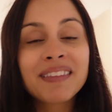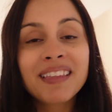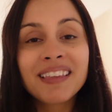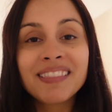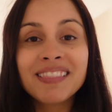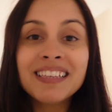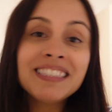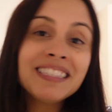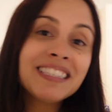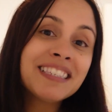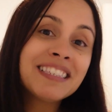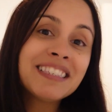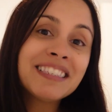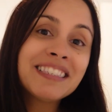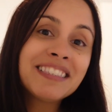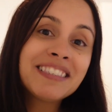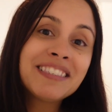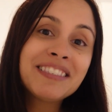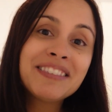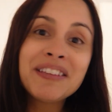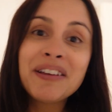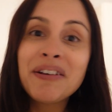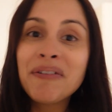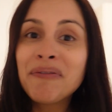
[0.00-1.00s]
This
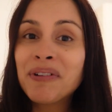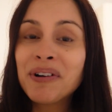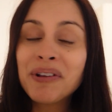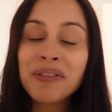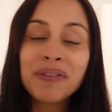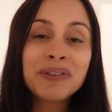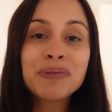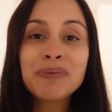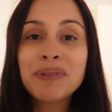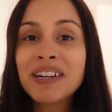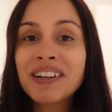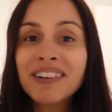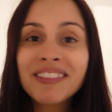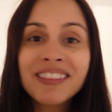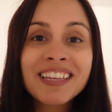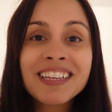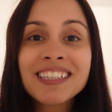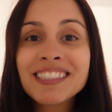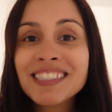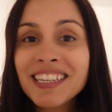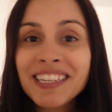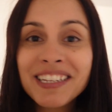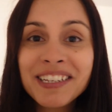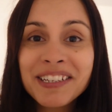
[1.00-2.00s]
is one of those weird
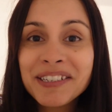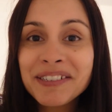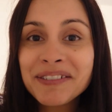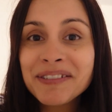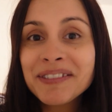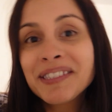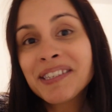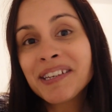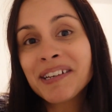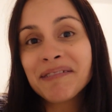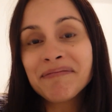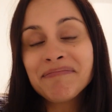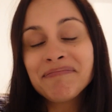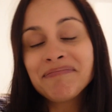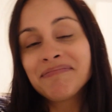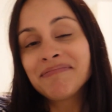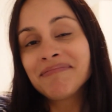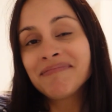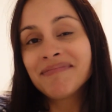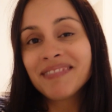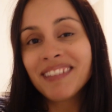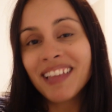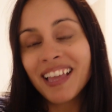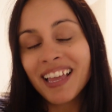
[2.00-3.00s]
things I do, so
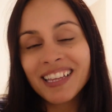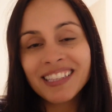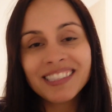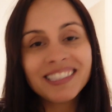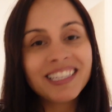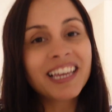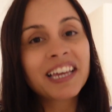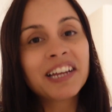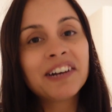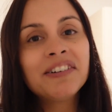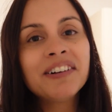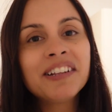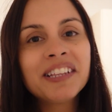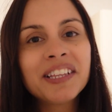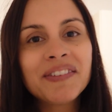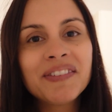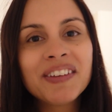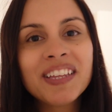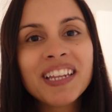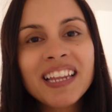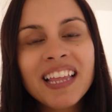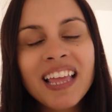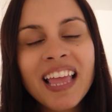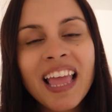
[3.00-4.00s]
hey, take it or leave
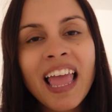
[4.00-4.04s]
it.